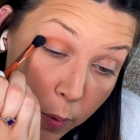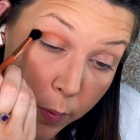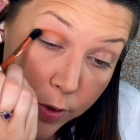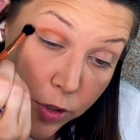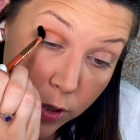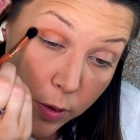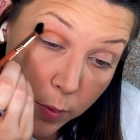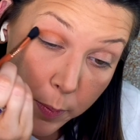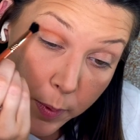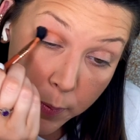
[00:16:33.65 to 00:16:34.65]
Windshield
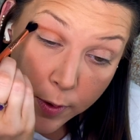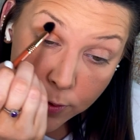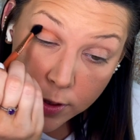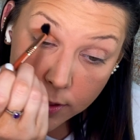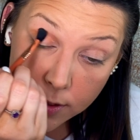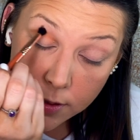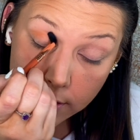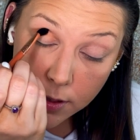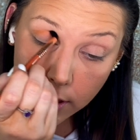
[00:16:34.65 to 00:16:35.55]
wiper motions